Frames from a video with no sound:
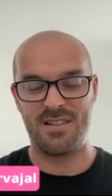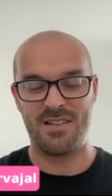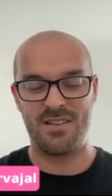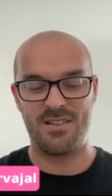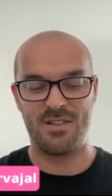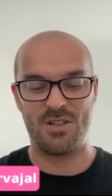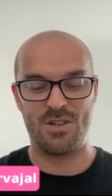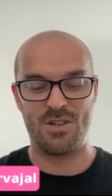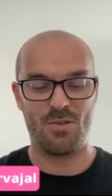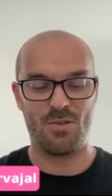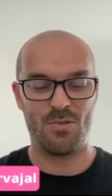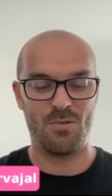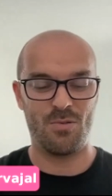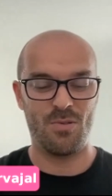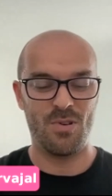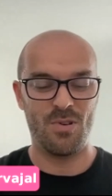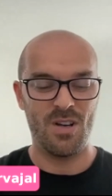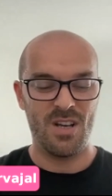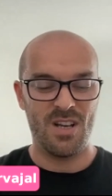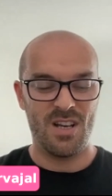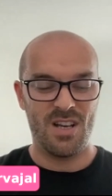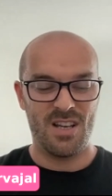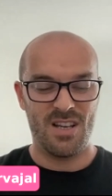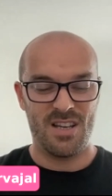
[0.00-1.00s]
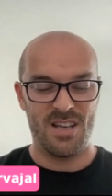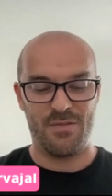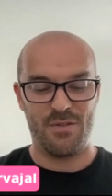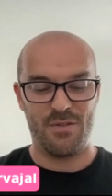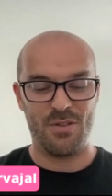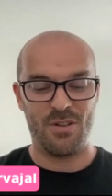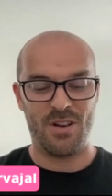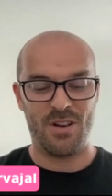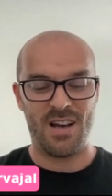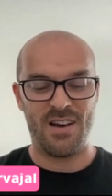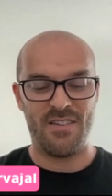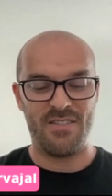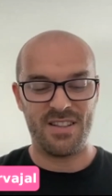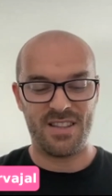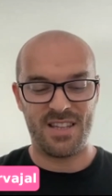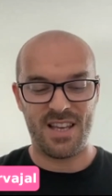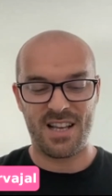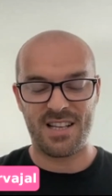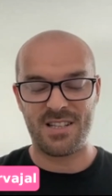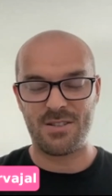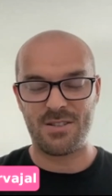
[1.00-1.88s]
So if you don't have a tax